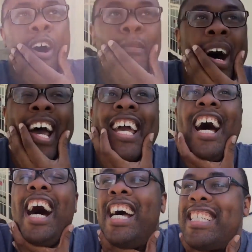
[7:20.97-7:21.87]
Oh, my
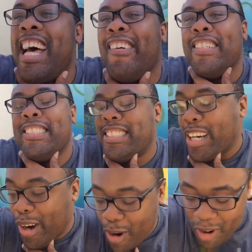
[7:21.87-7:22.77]
gosh. That was
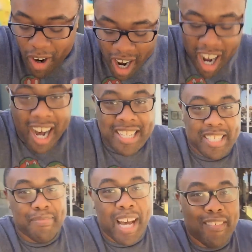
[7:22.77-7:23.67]
so
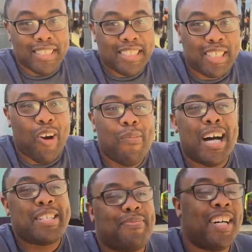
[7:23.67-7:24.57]
awesome. That was so
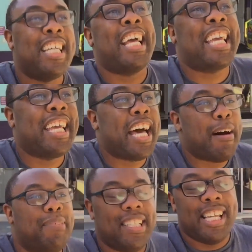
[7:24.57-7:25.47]
much fun. I
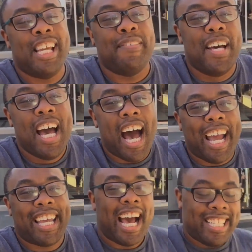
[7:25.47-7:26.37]
cannot believe
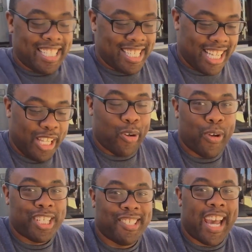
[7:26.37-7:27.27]
I got to see the
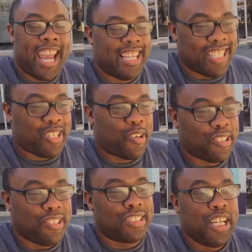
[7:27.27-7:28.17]
original 80s
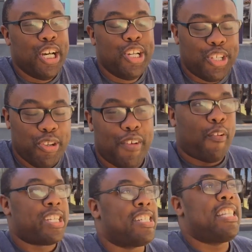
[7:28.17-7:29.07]
Turtles do their
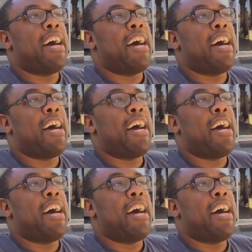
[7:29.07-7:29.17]
voices